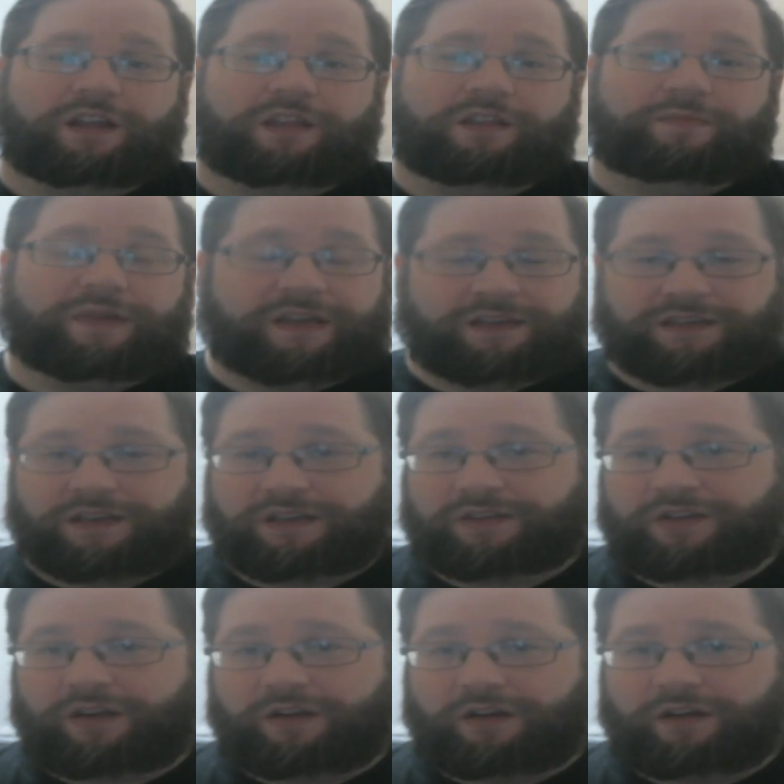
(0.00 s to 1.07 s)
the
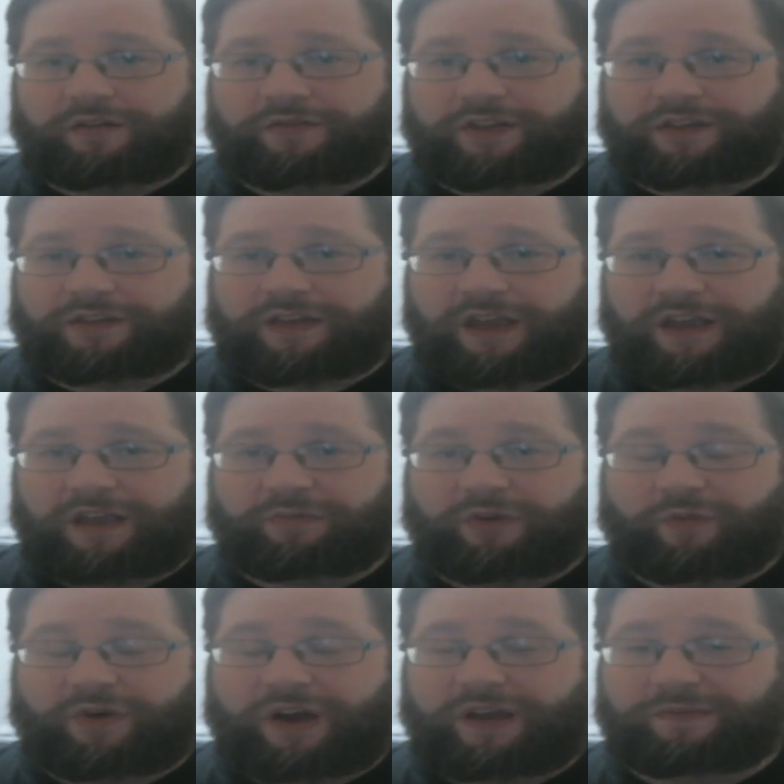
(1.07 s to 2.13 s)
basics of this game
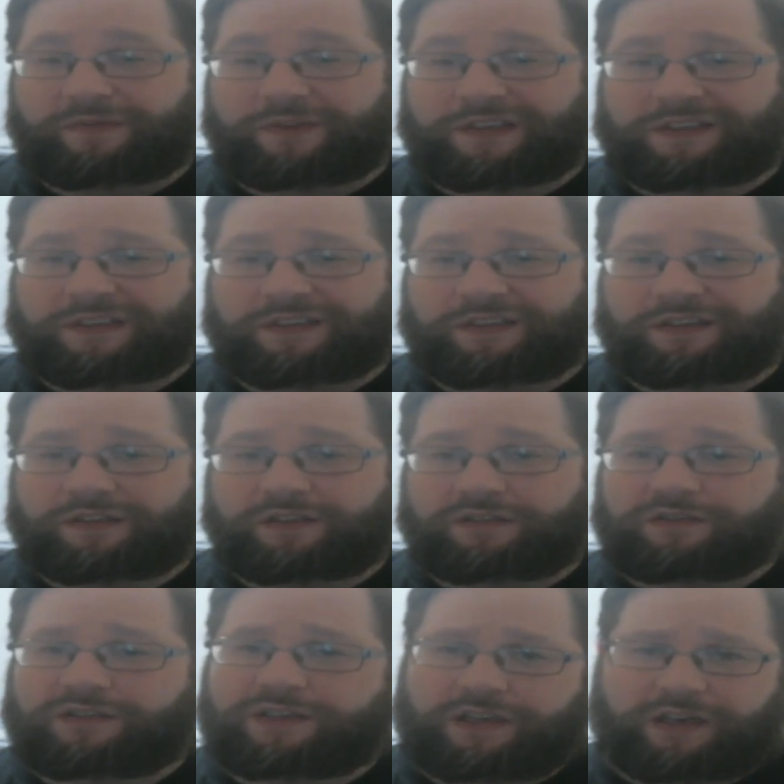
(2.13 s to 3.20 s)
and why it's
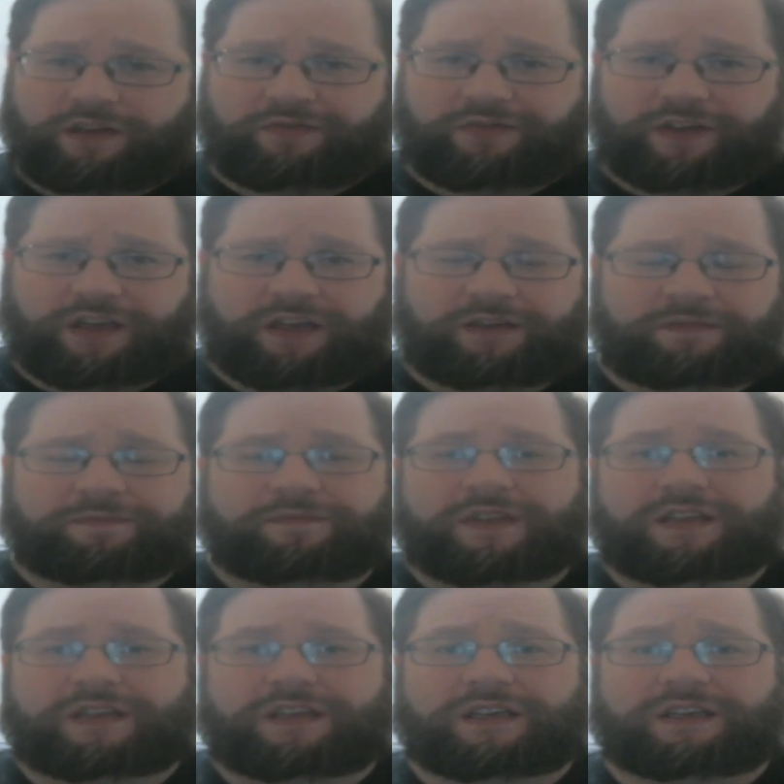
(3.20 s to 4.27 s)
significant
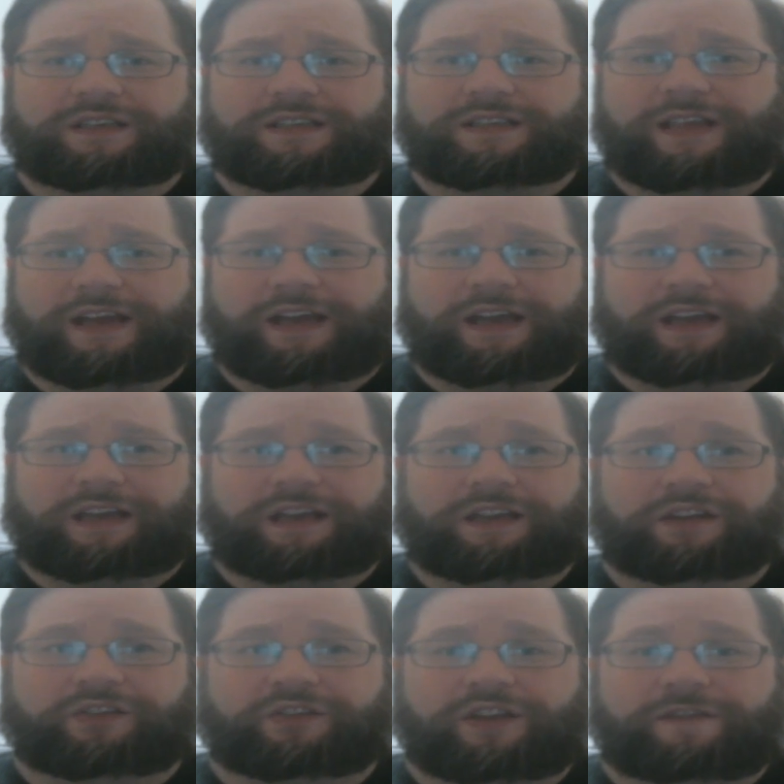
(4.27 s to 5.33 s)
is that it
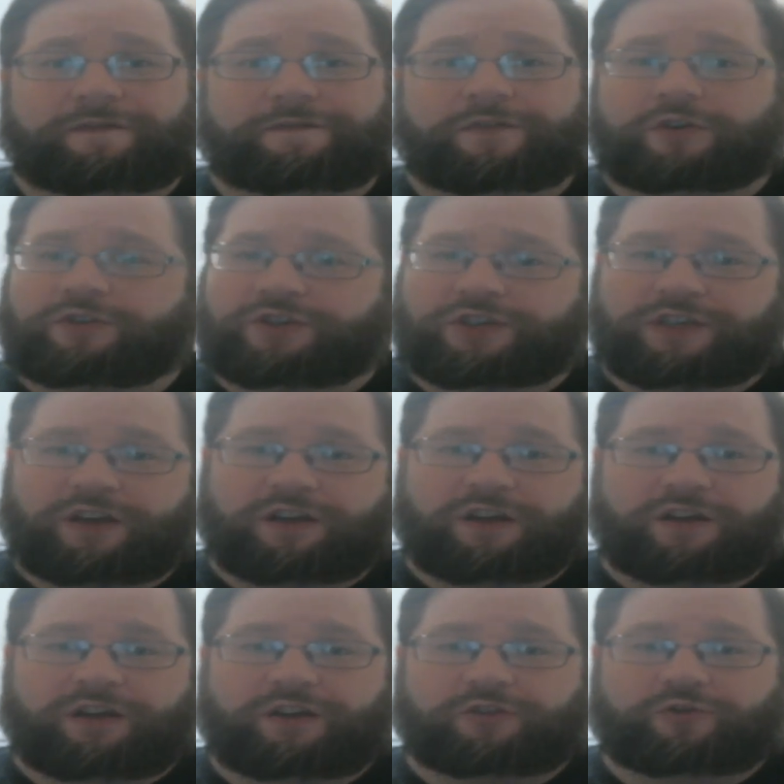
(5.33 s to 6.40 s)
is the first
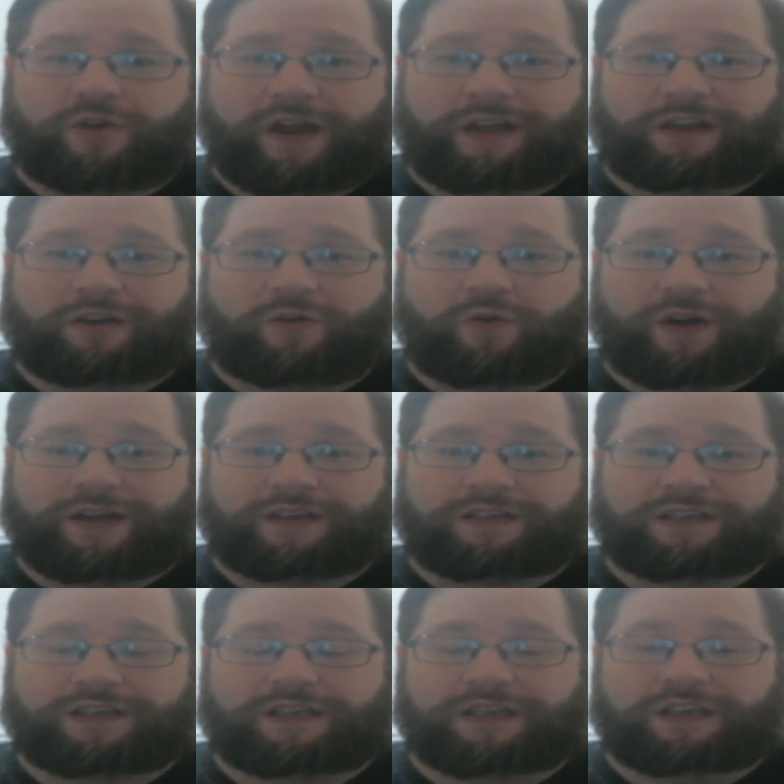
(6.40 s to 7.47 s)
Dragon
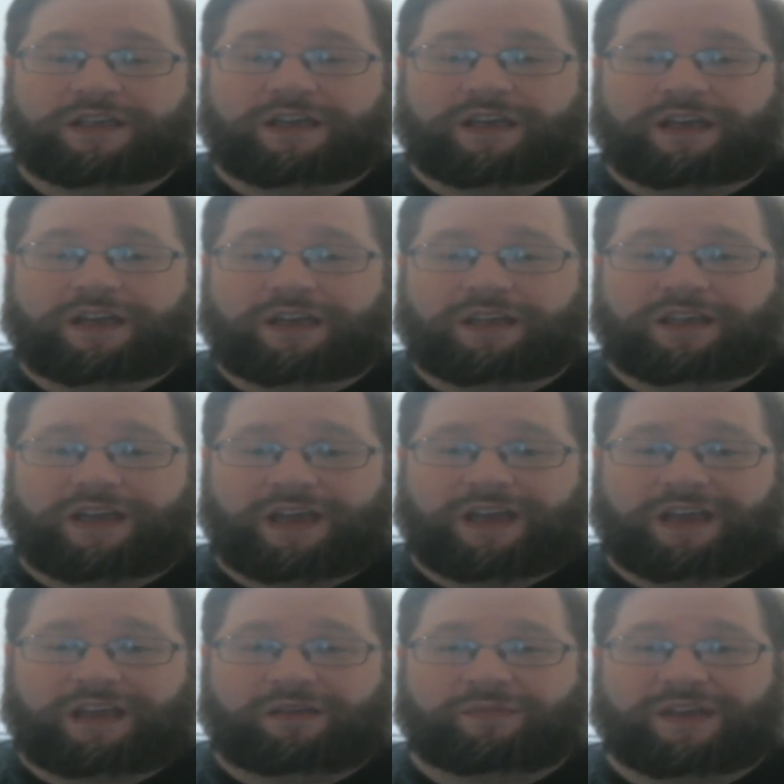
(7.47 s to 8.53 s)
Quest
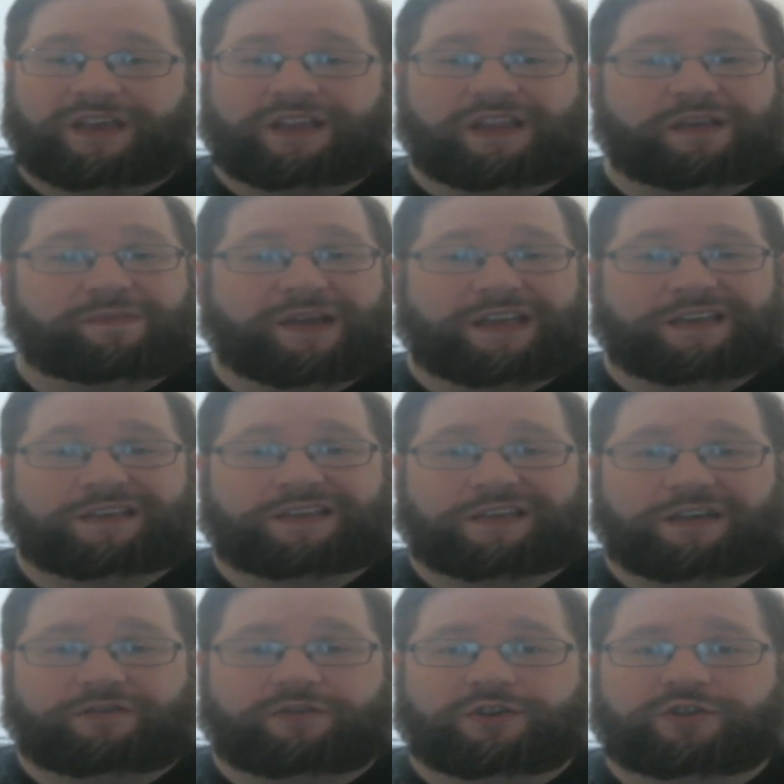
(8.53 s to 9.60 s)
game in the main
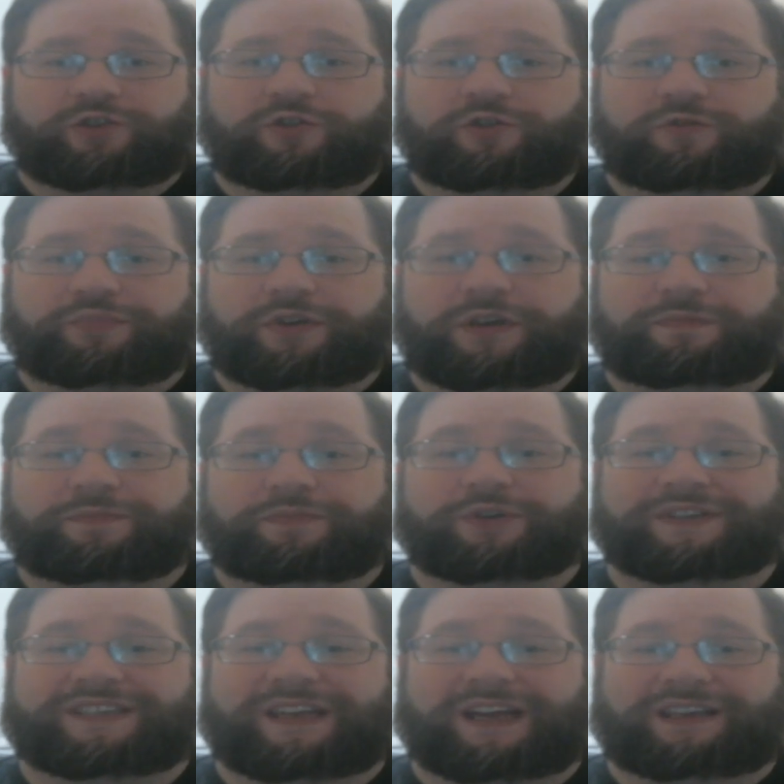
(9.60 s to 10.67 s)
series to be
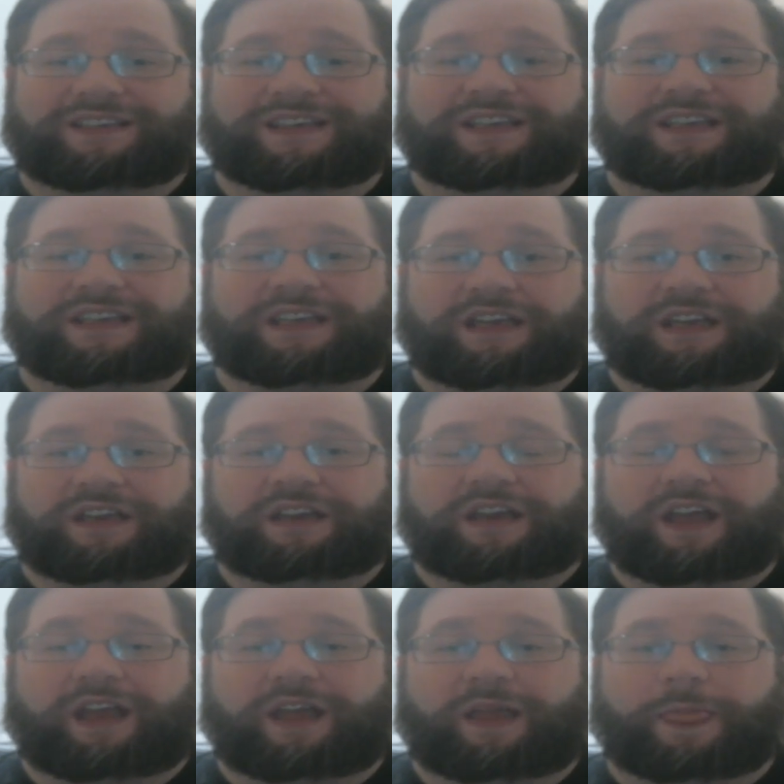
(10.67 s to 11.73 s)
presented in
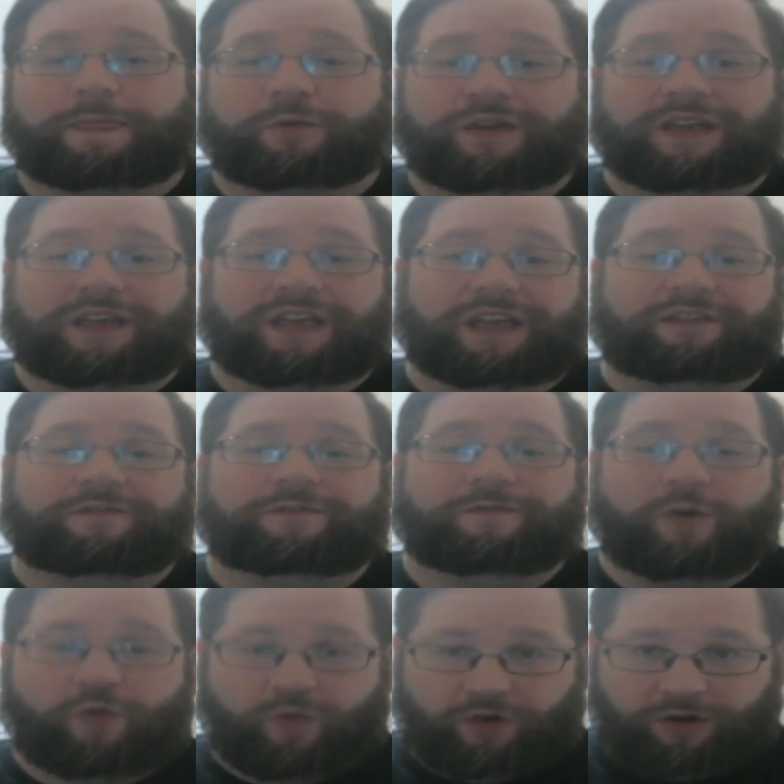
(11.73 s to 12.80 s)
a 3D
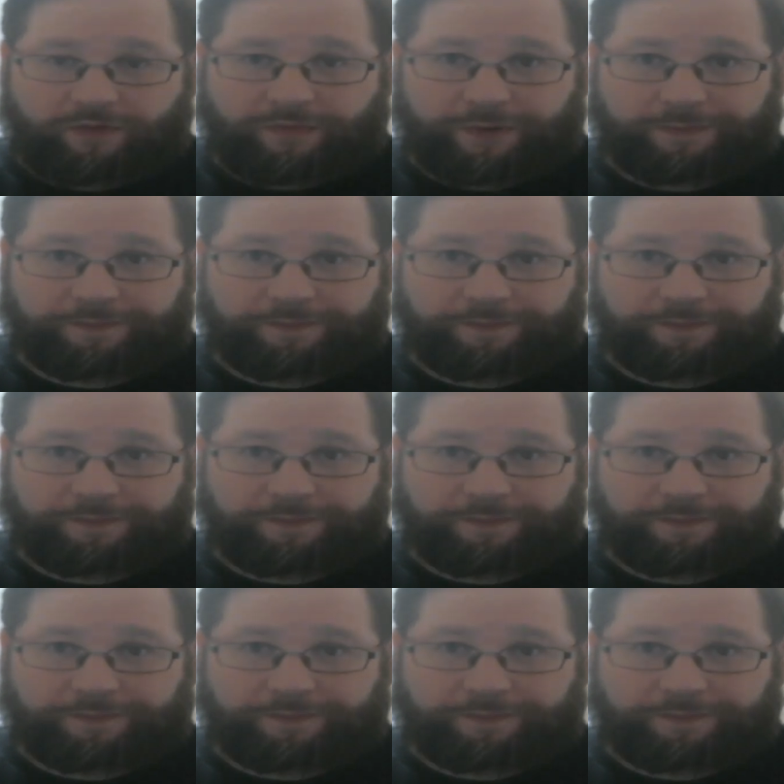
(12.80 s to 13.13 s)
form.